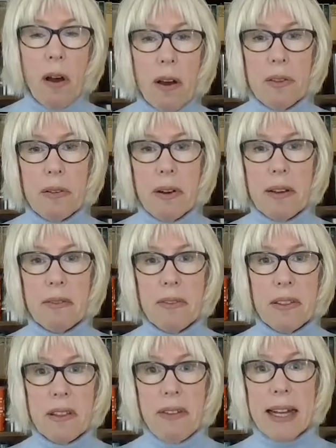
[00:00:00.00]
the author
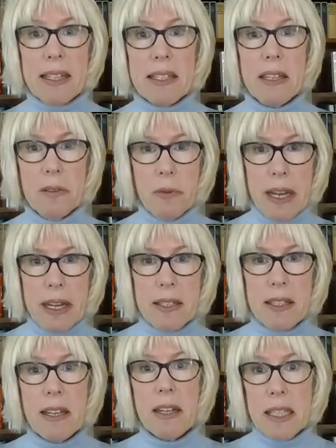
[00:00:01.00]
of The Vaccine
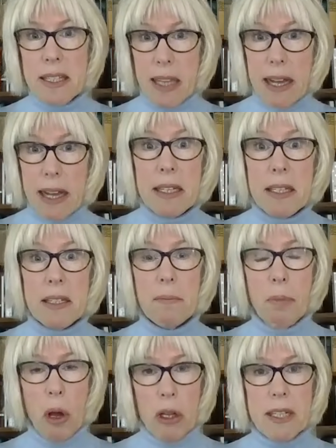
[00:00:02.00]
Race:
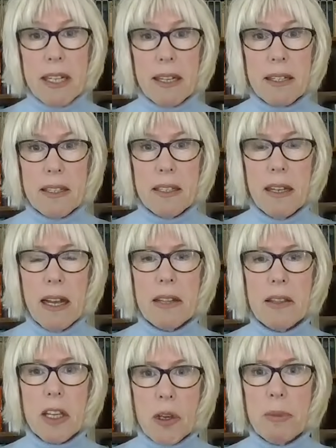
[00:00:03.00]
Science, Politics,
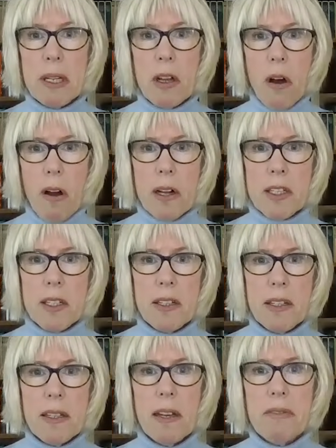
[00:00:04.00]
and the Human
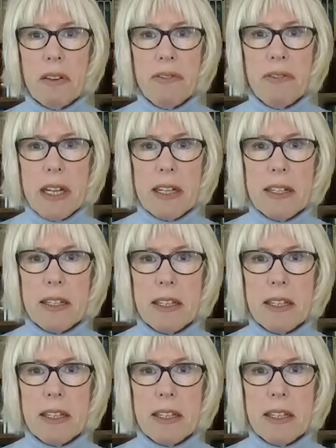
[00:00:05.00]
Costs of Defeating